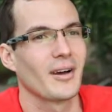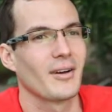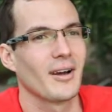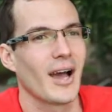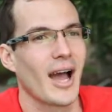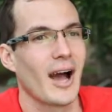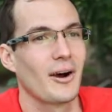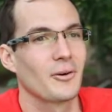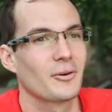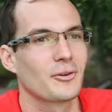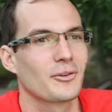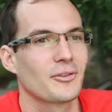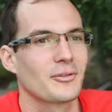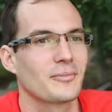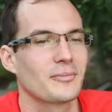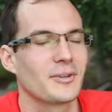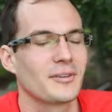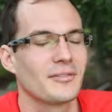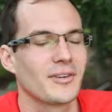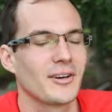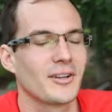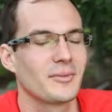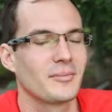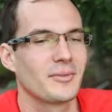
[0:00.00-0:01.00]
algorithm
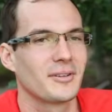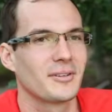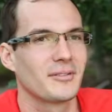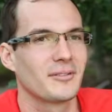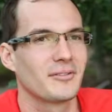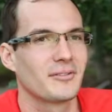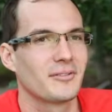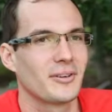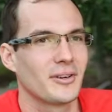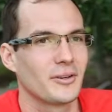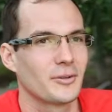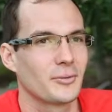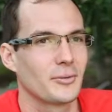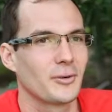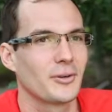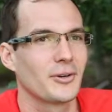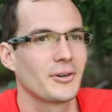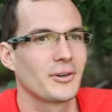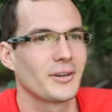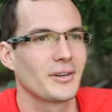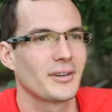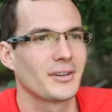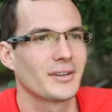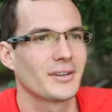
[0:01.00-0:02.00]
development, field
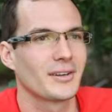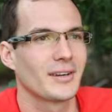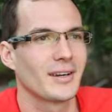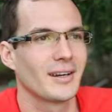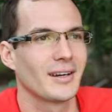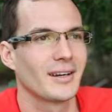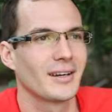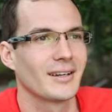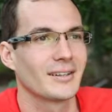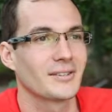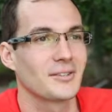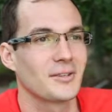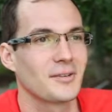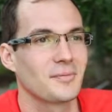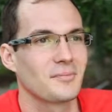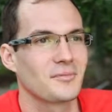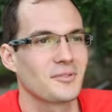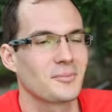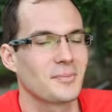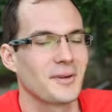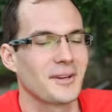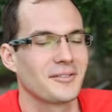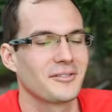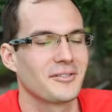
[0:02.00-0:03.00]
work. So I've
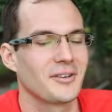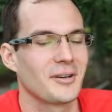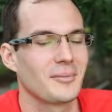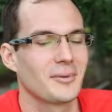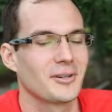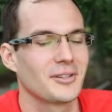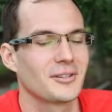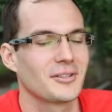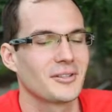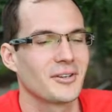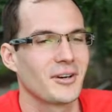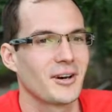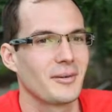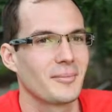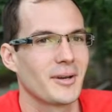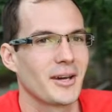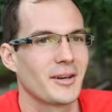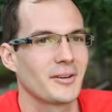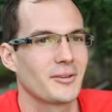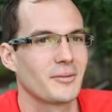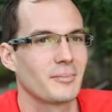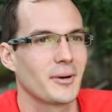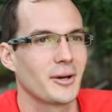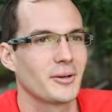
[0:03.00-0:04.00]
spent a fair bit of time out
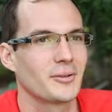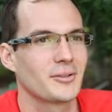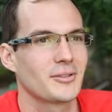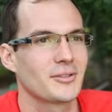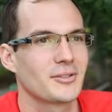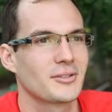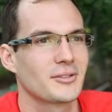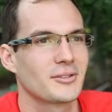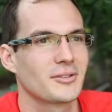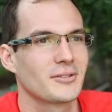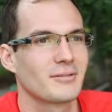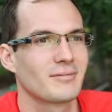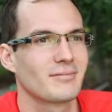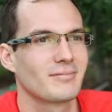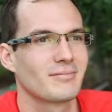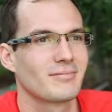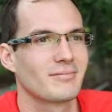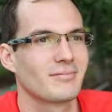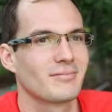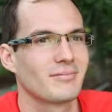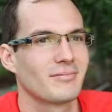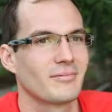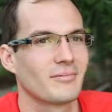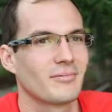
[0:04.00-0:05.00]
on boats,
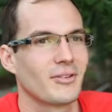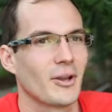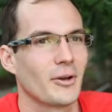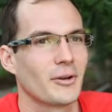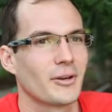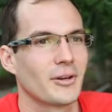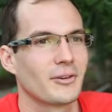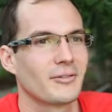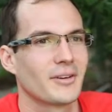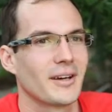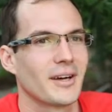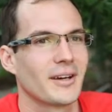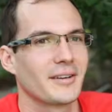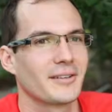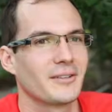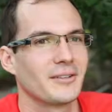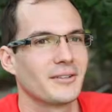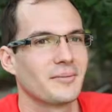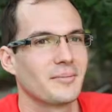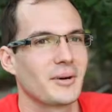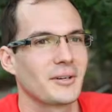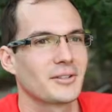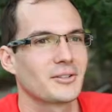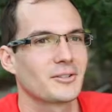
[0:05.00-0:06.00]
floating around in
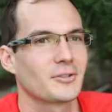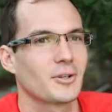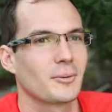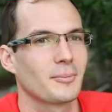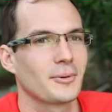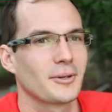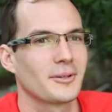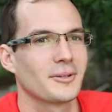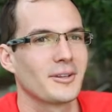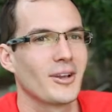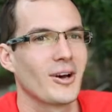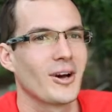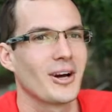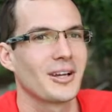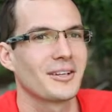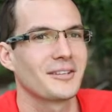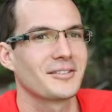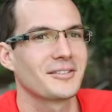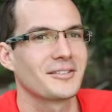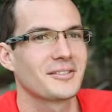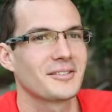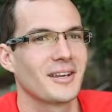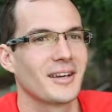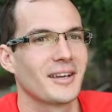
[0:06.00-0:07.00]
amongst tropical
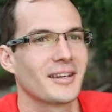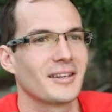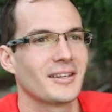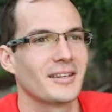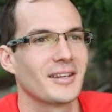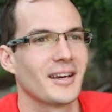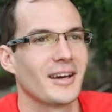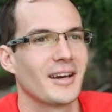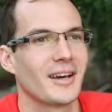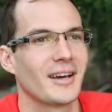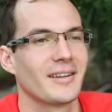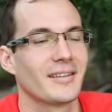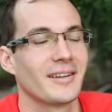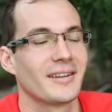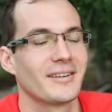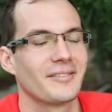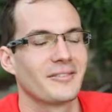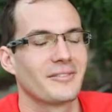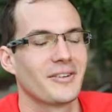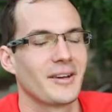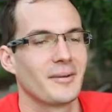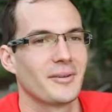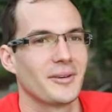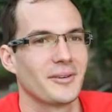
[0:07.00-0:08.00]
islands, and then a
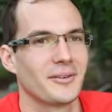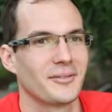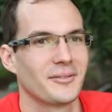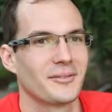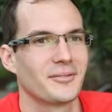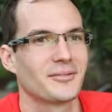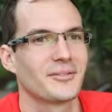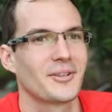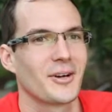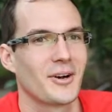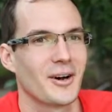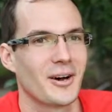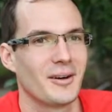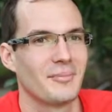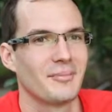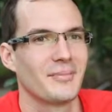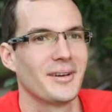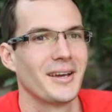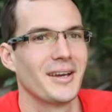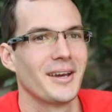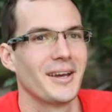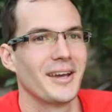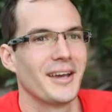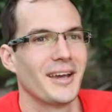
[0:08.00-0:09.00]
fair bit of time
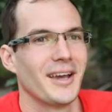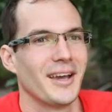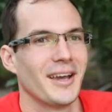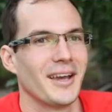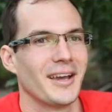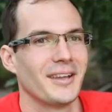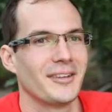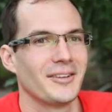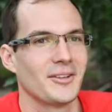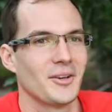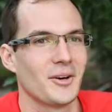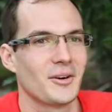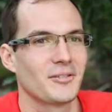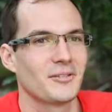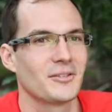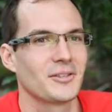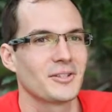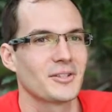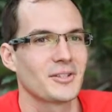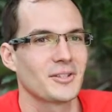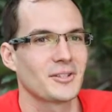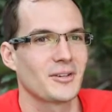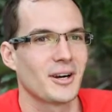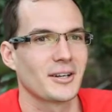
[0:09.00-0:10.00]
in the
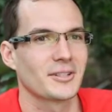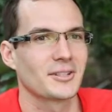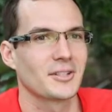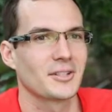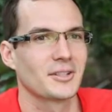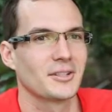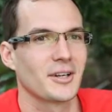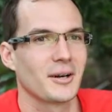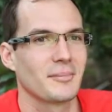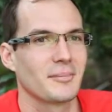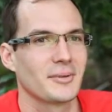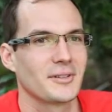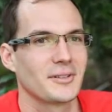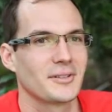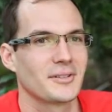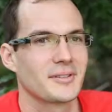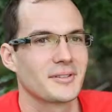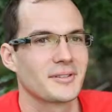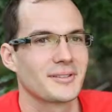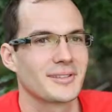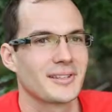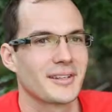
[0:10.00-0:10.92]
office crunching numbers.